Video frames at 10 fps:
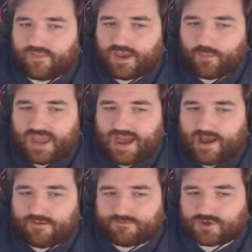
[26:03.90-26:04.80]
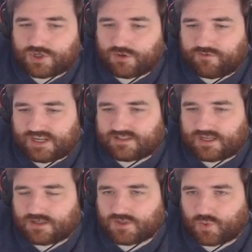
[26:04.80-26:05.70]
Then we have 2 Fine
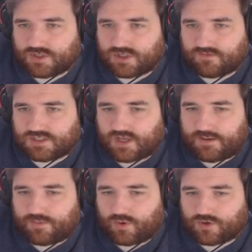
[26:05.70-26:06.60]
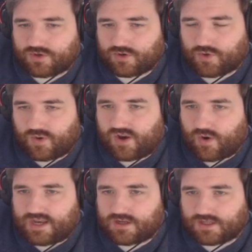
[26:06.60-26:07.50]
Centers, one's on the sideboard, 3
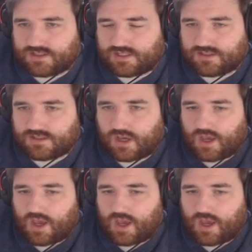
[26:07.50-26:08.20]
Crane Dances.